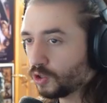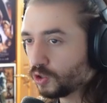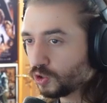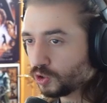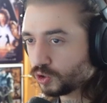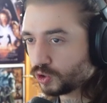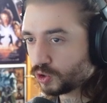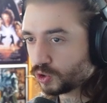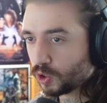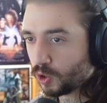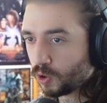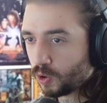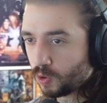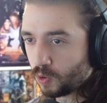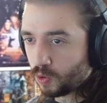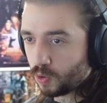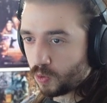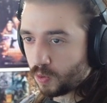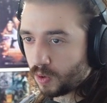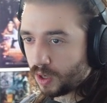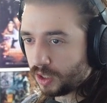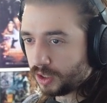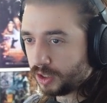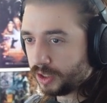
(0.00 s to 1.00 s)

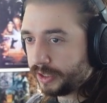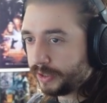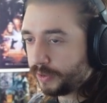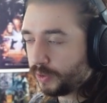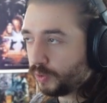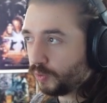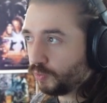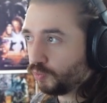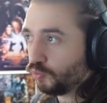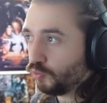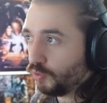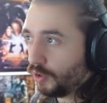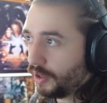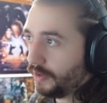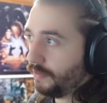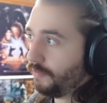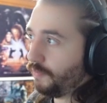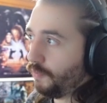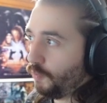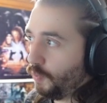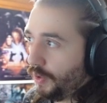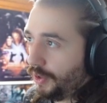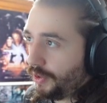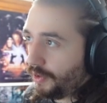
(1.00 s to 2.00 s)
So a little rough
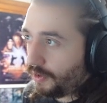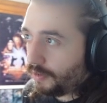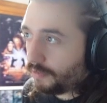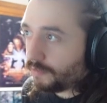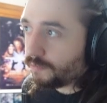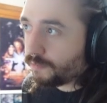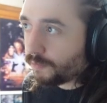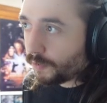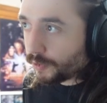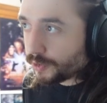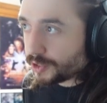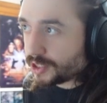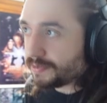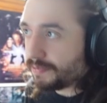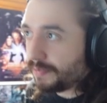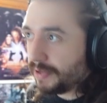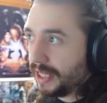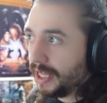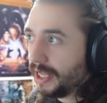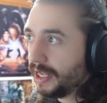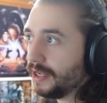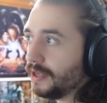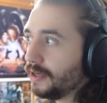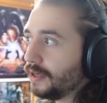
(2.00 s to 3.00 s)
with our first
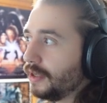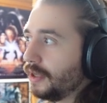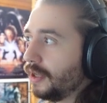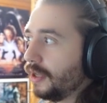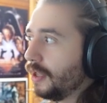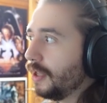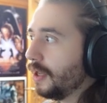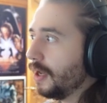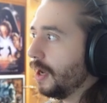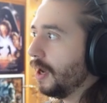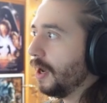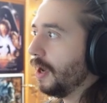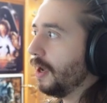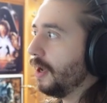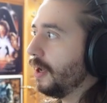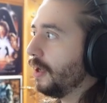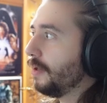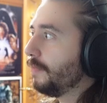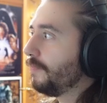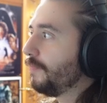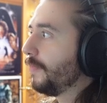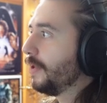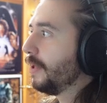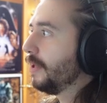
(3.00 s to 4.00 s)
plan.
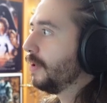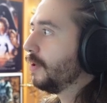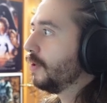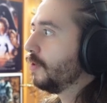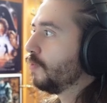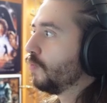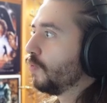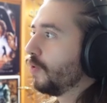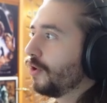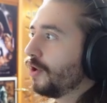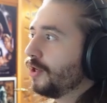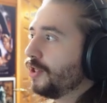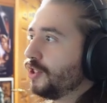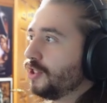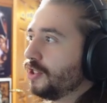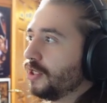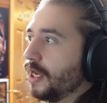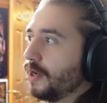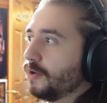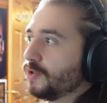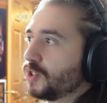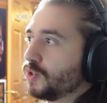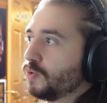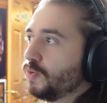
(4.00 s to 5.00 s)
We're going to
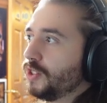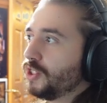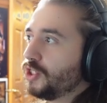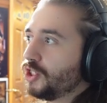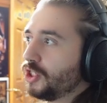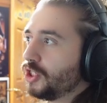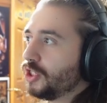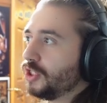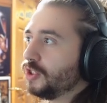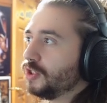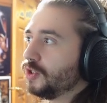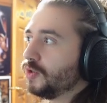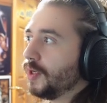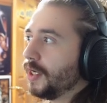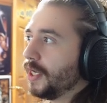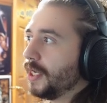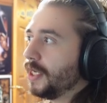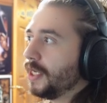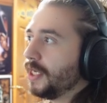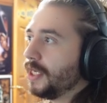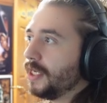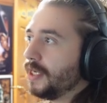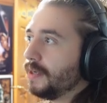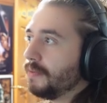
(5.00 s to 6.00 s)
now switch to
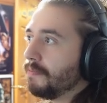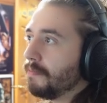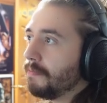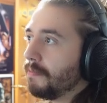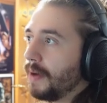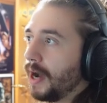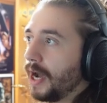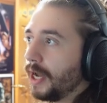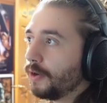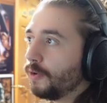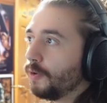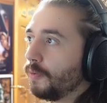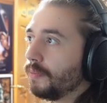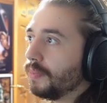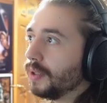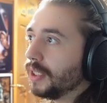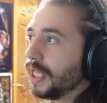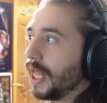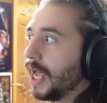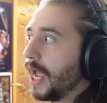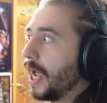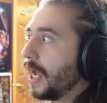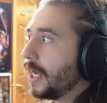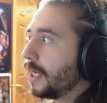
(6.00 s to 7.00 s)
a mono
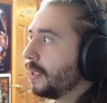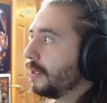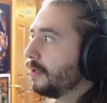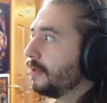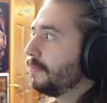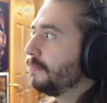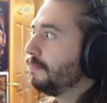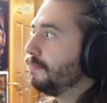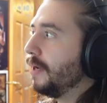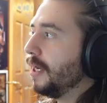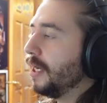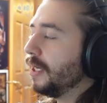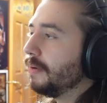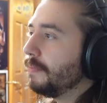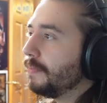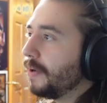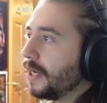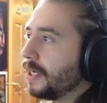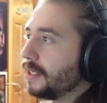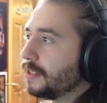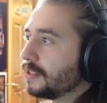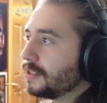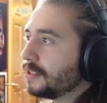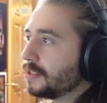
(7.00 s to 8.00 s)
black mana
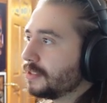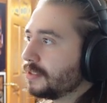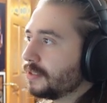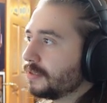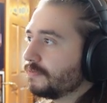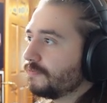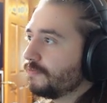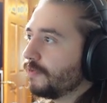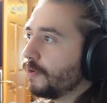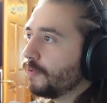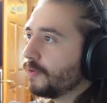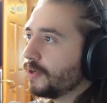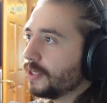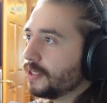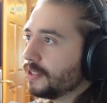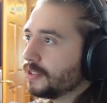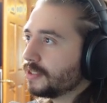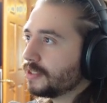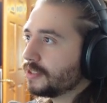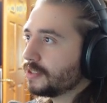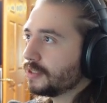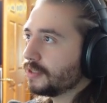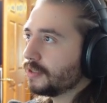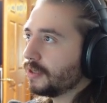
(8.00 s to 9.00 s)
base
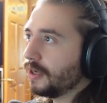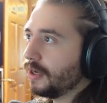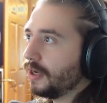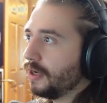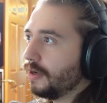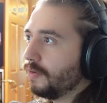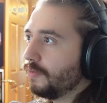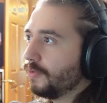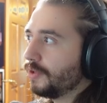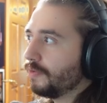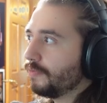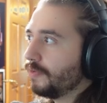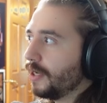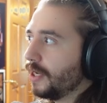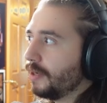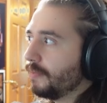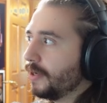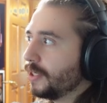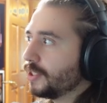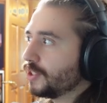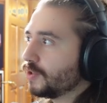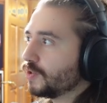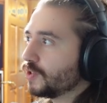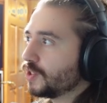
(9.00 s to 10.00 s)
focus with the
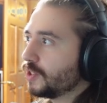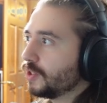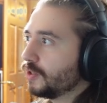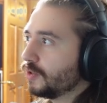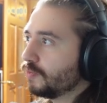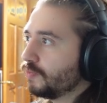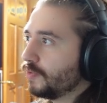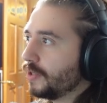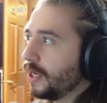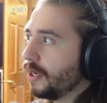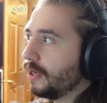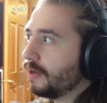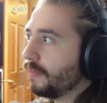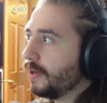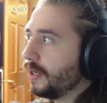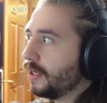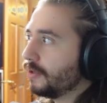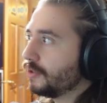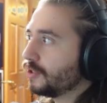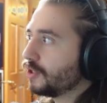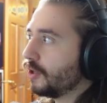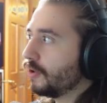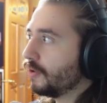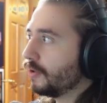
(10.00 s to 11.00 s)
reanimator. So it's still a
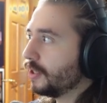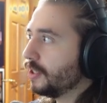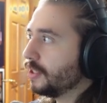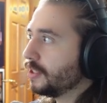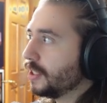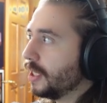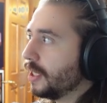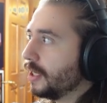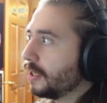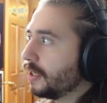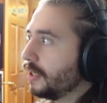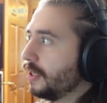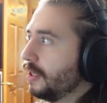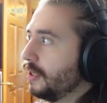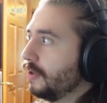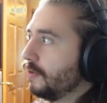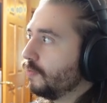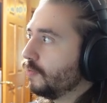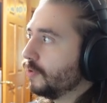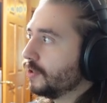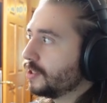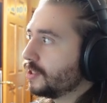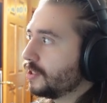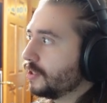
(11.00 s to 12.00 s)
reanimator target deck.
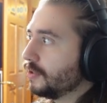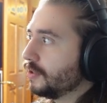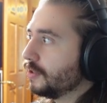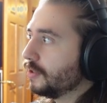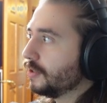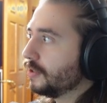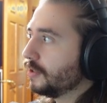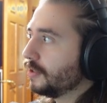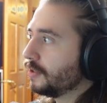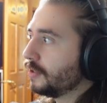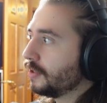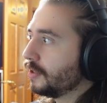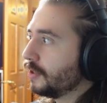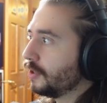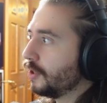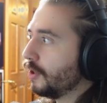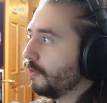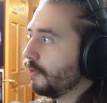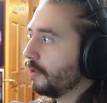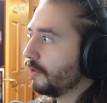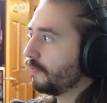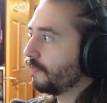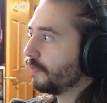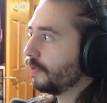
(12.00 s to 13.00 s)
We're still
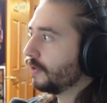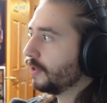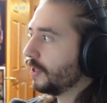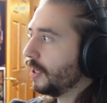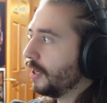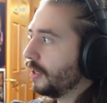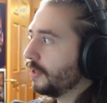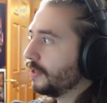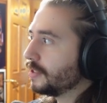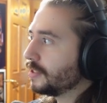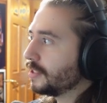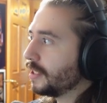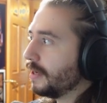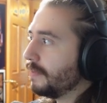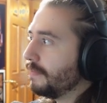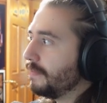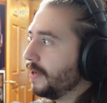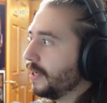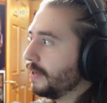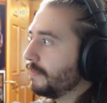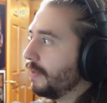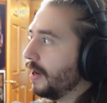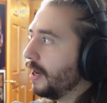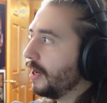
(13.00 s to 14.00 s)
going for a lot of the same
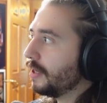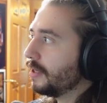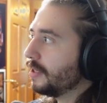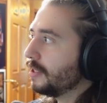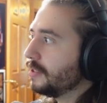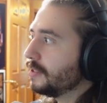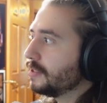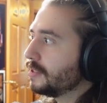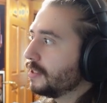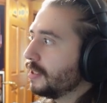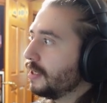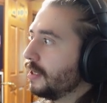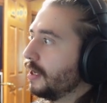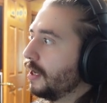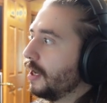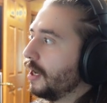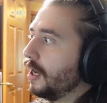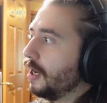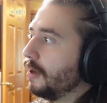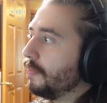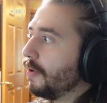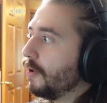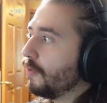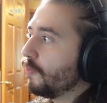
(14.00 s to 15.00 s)
big bodies,
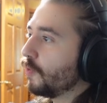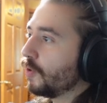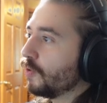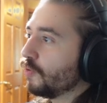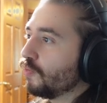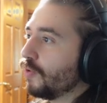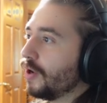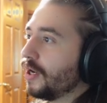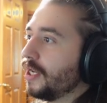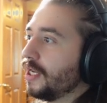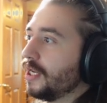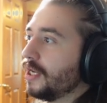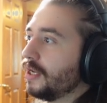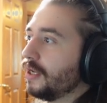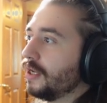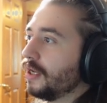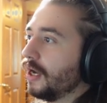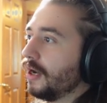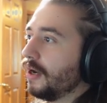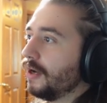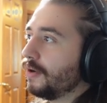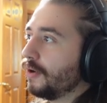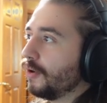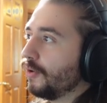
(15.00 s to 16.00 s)
but we're running
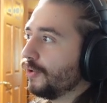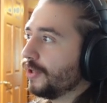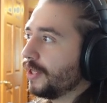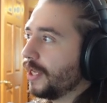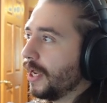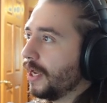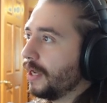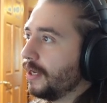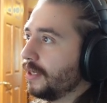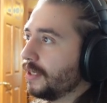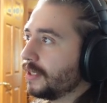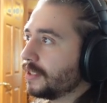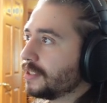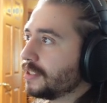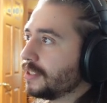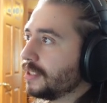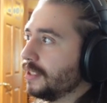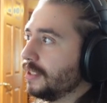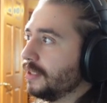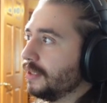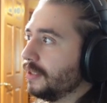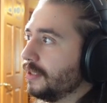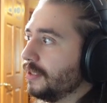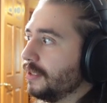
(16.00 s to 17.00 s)
Unholy Annex
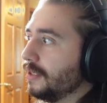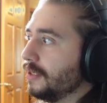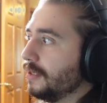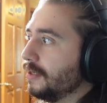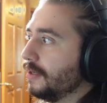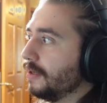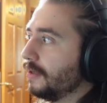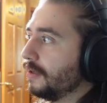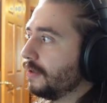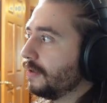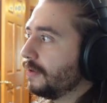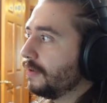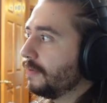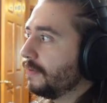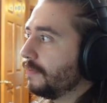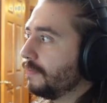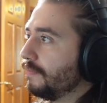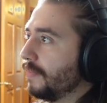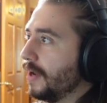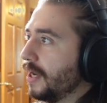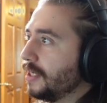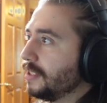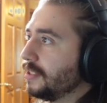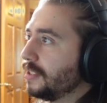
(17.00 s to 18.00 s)
in the
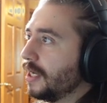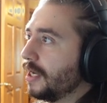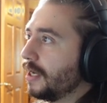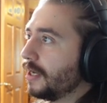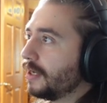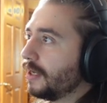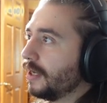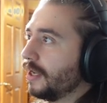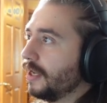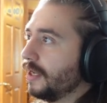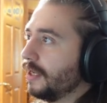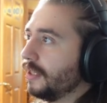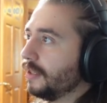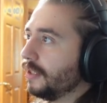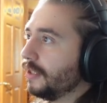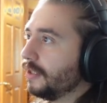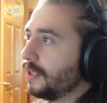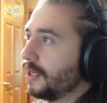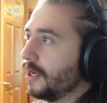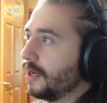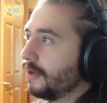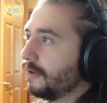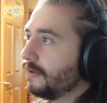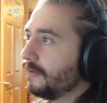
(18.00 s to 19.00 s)
main deck, a
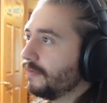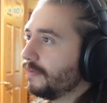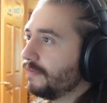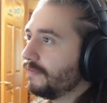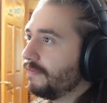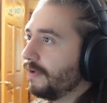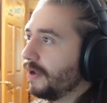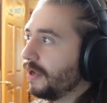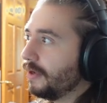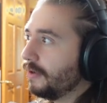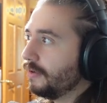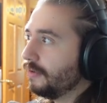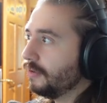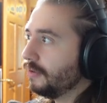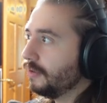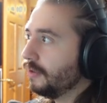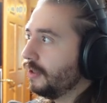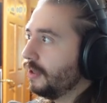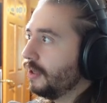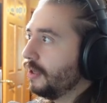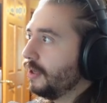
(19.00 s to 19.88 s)
Liliana of the Veil,